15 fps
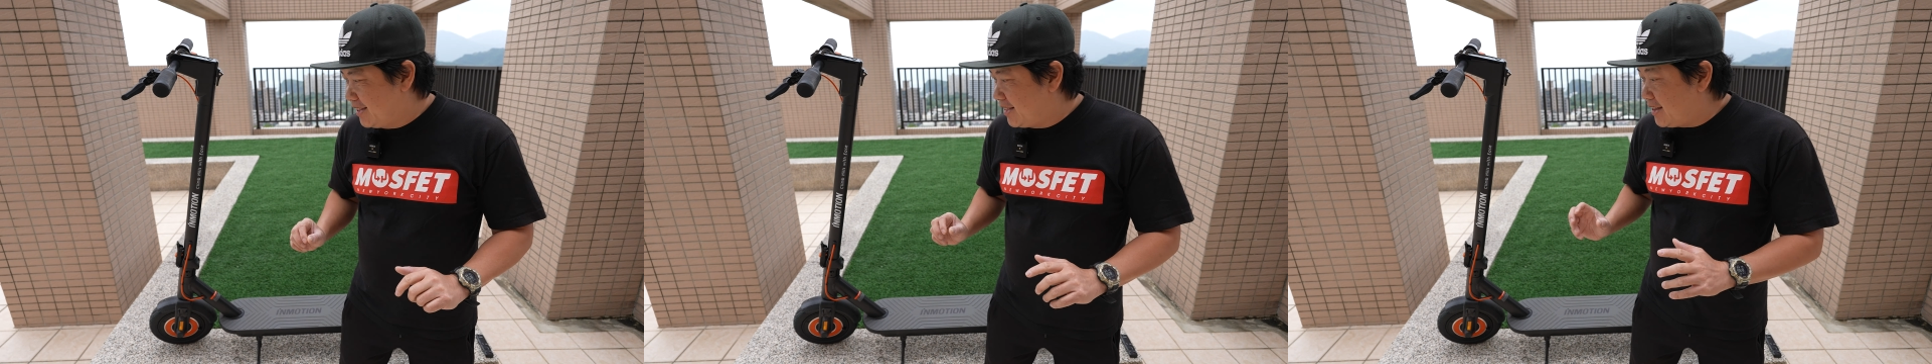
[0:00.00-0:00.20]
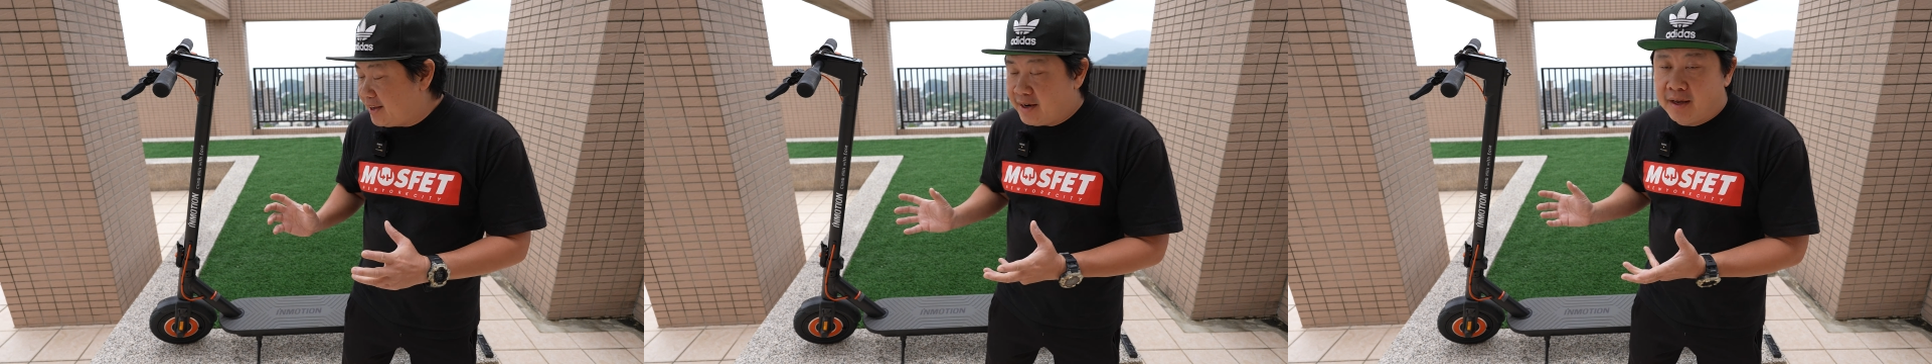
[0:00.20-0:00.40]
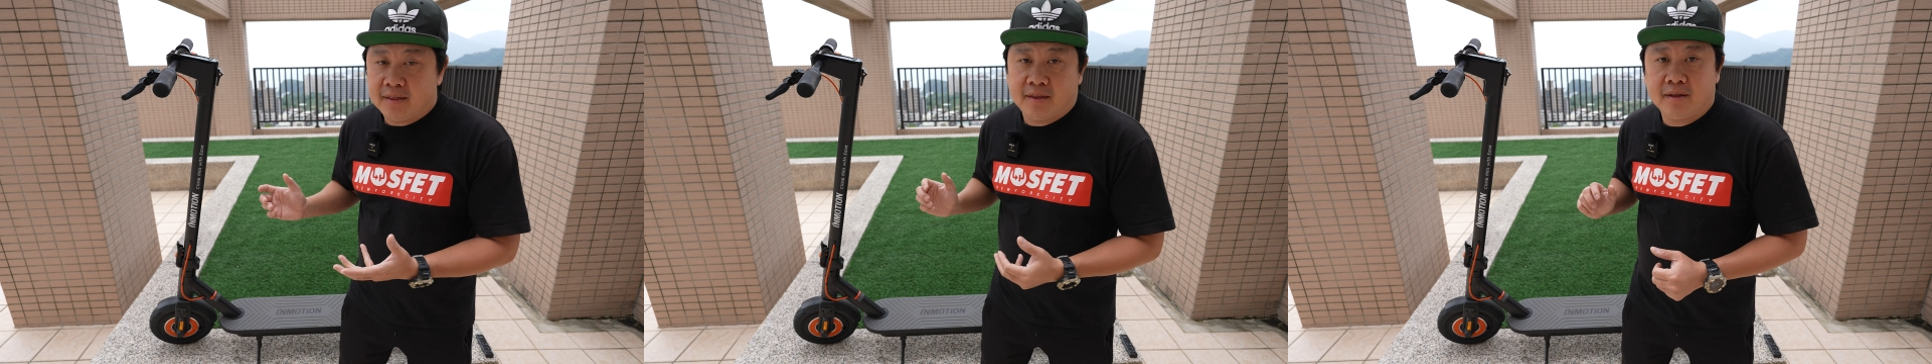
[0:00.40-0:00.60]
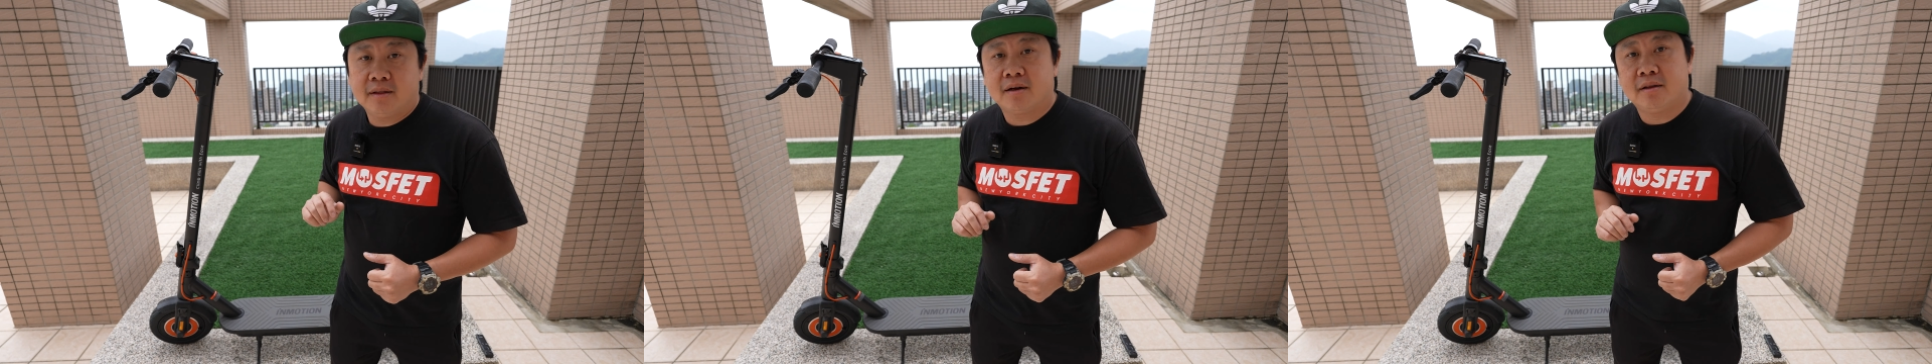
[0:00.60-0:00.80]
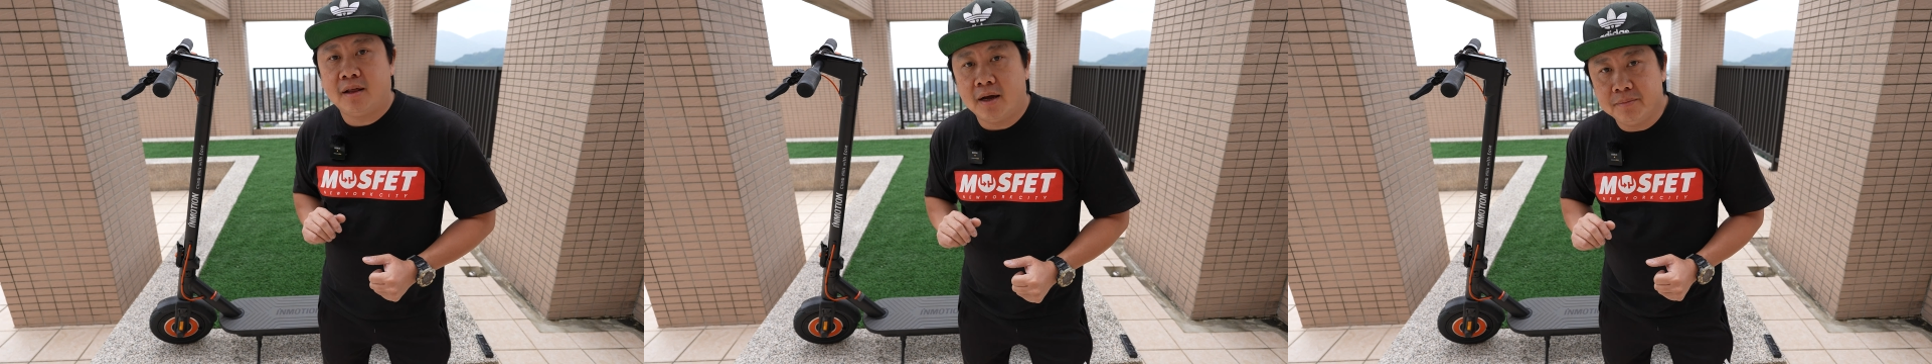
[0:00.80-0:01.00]
then I think
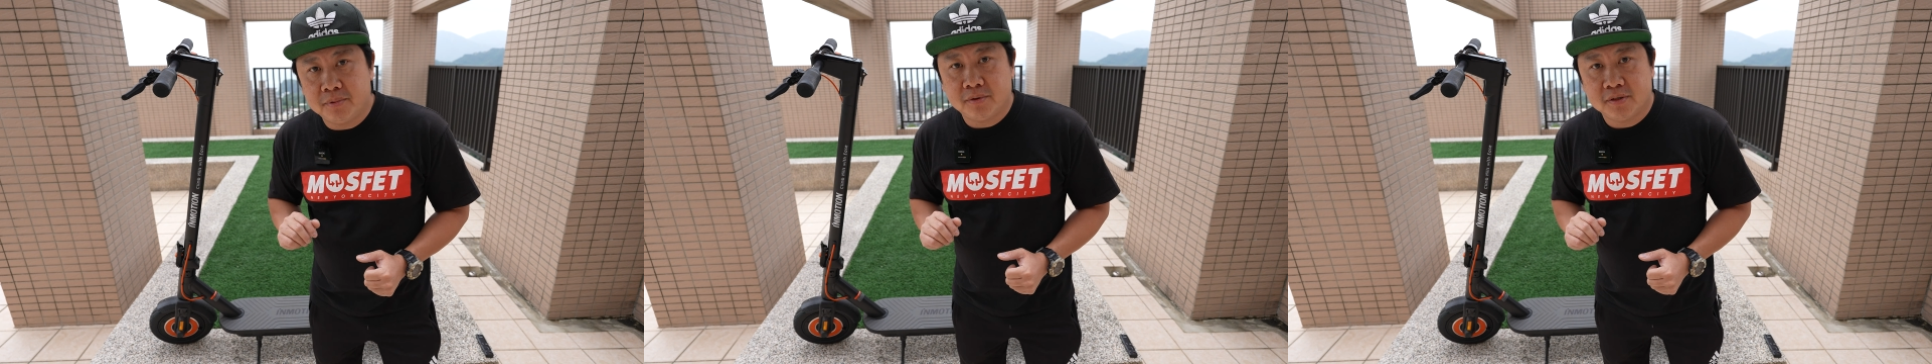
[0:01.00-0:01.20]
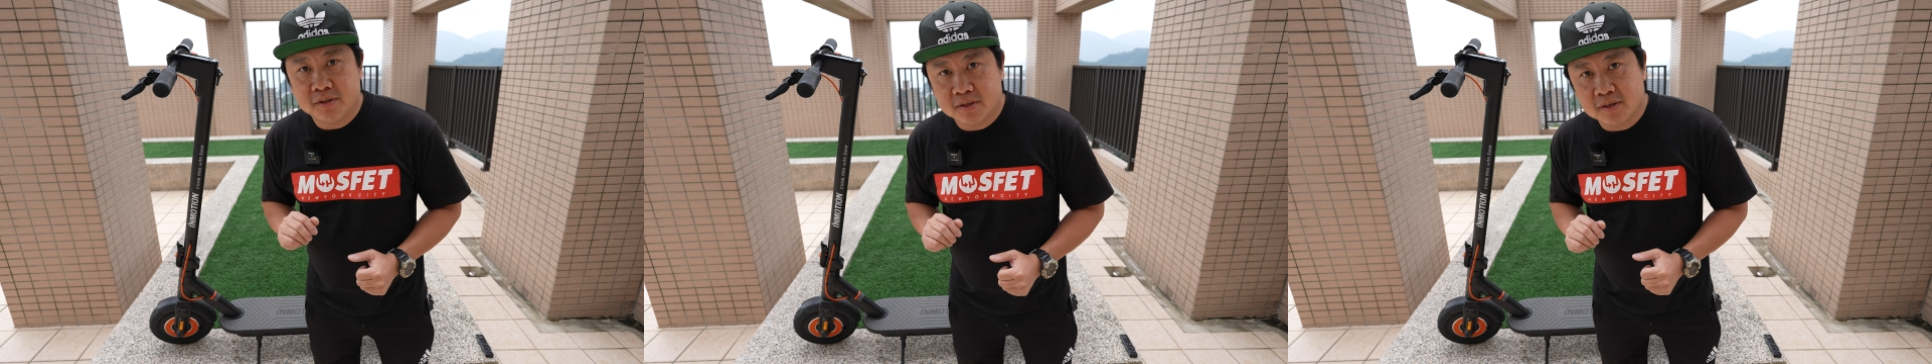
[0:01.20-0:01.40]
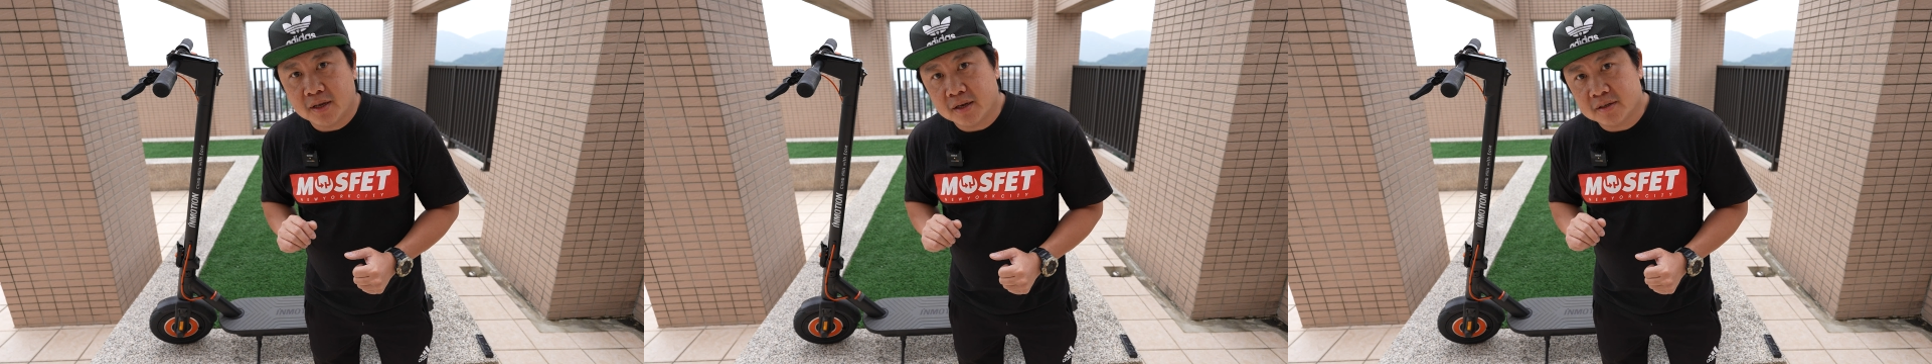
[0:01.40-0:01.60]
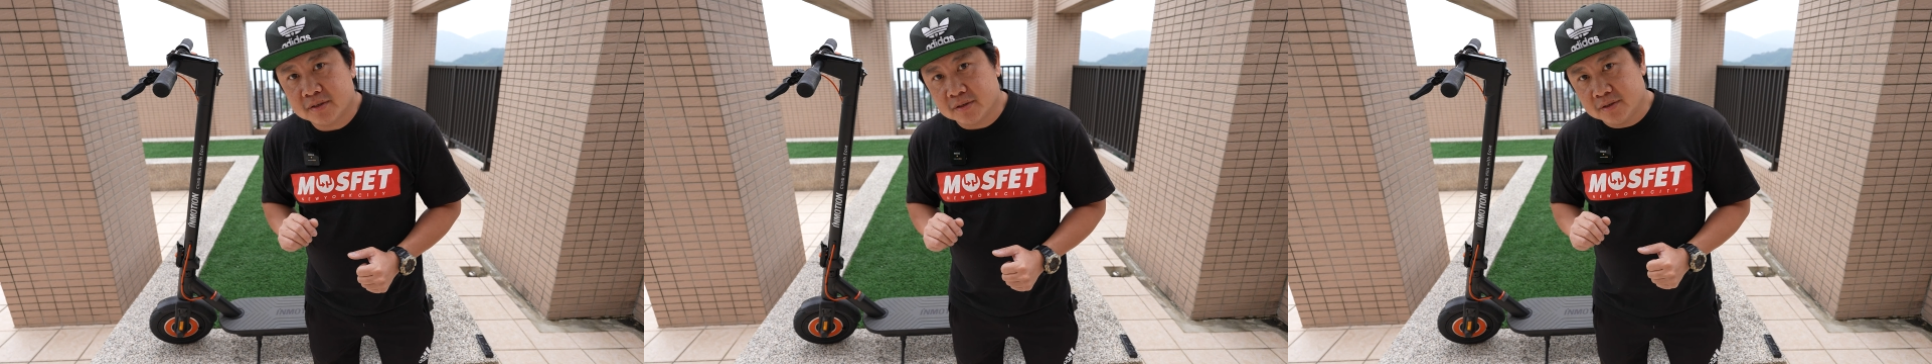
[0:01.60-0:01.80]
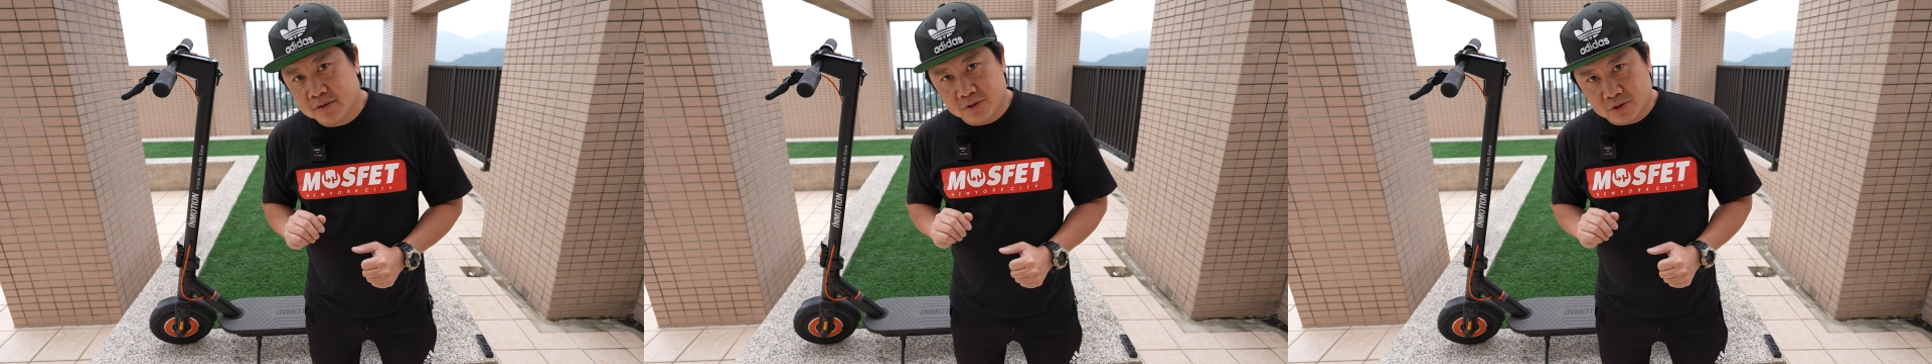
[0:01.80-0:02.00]
the Climber is an
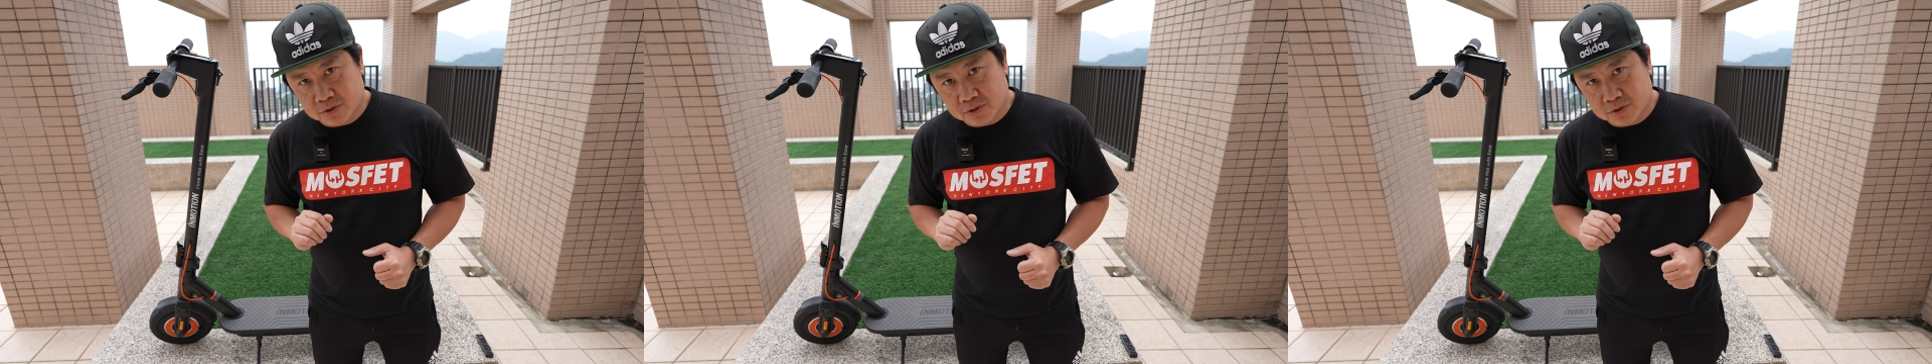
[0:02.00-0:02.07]
excellent